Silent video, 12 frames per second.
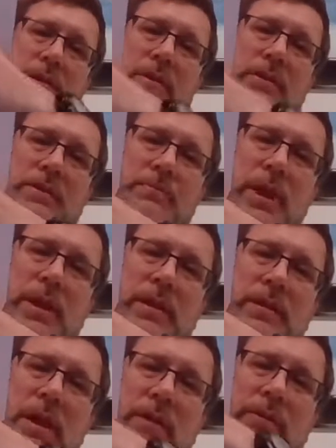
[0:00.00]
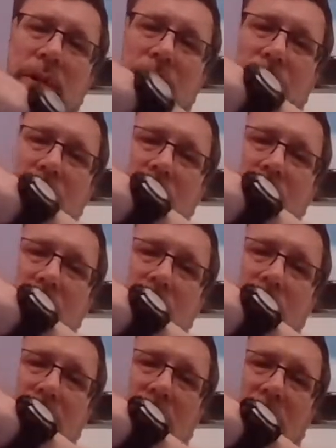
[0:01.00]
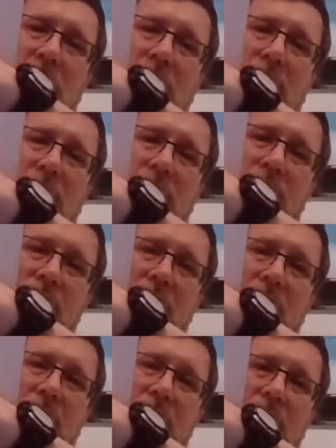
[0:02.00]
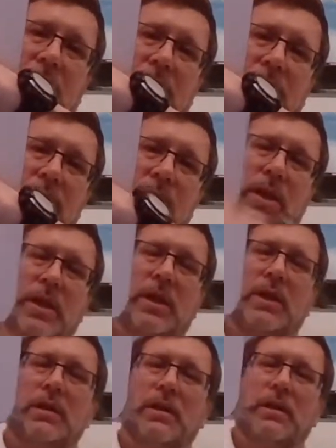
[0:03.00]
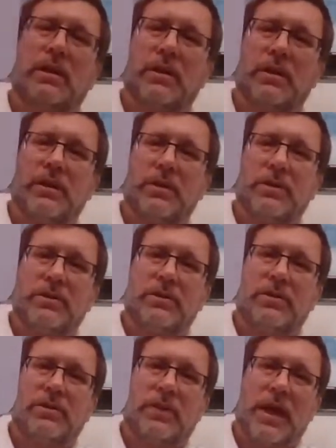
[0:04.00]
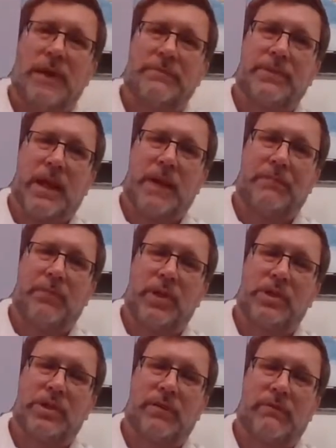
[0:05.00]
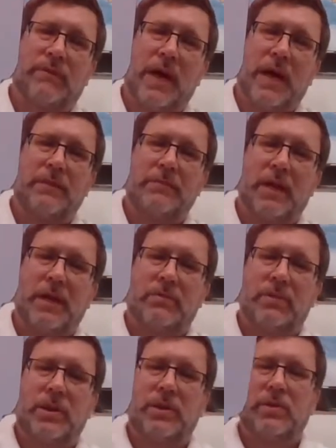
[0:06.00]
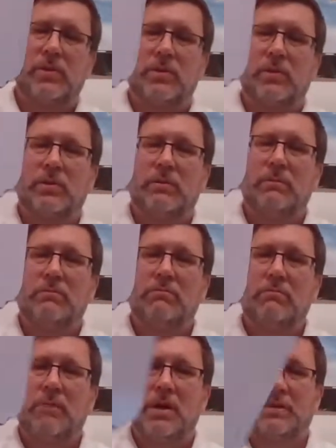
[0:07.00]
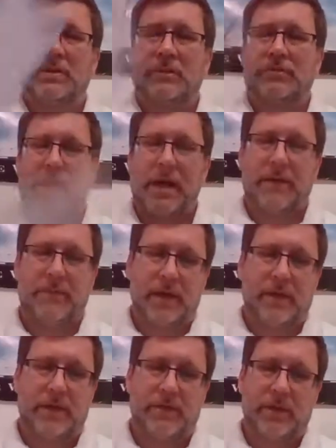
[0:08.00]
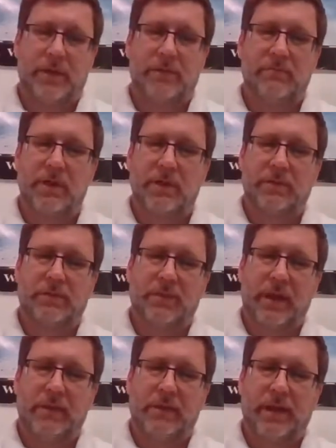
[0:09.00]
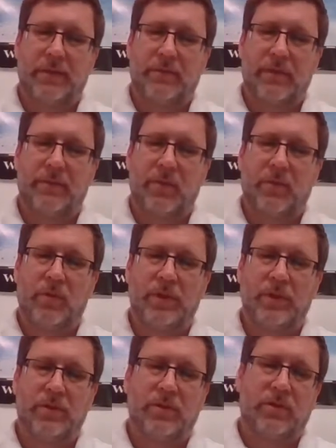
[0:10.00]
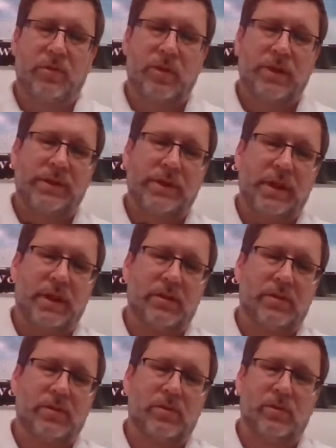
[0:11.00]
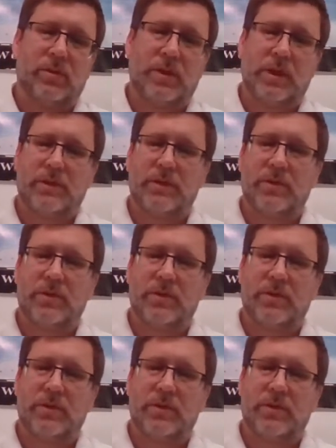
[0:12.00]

Let's break it down, though. This is being divided by 3. You do the opposite operation of dividing by 3. You multiply by 3. You multiply by 3. But when you do to one side, you do to the other.